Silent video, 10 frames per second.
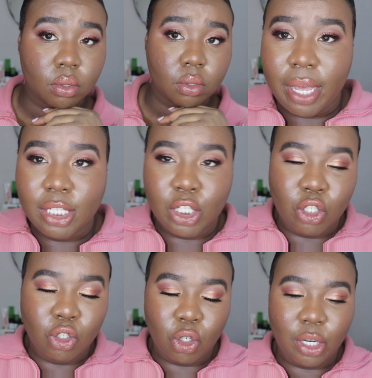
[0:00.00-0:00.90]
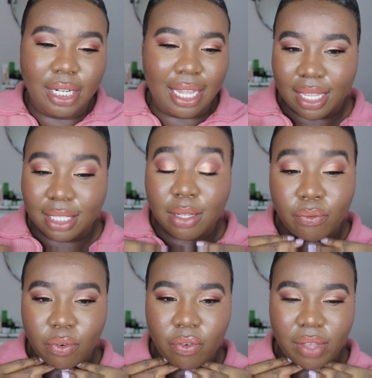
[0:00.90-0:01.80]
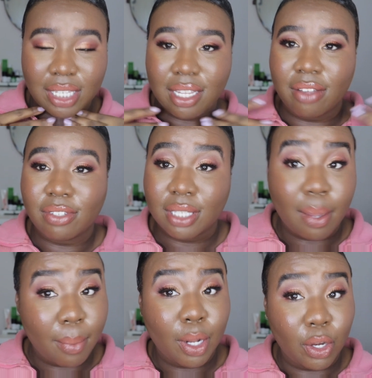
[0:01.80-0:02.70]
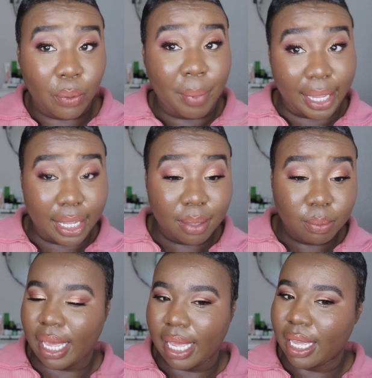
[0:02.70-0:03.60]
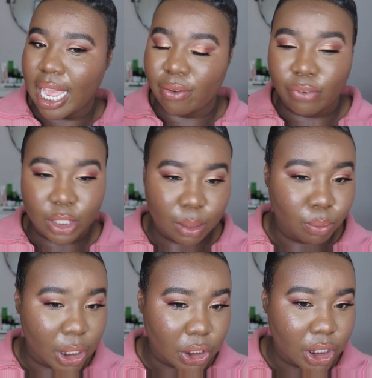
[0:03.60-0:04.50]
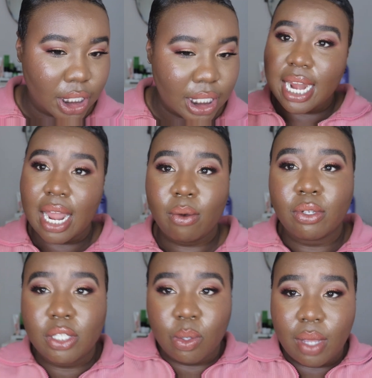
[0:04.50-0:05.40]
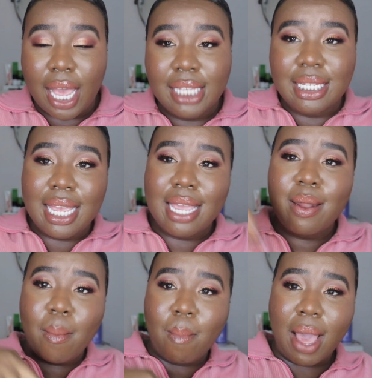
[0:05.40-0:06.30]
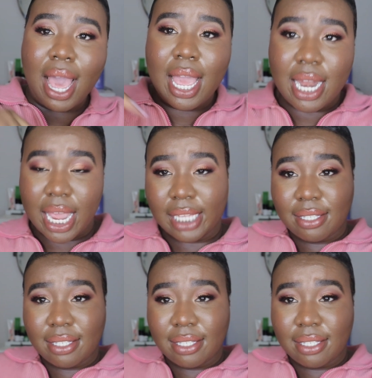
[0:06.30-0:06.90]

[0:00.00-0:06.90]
Guys enjoyed this full face of some new makeup, okay, and first impressions, and I will see you guys in my next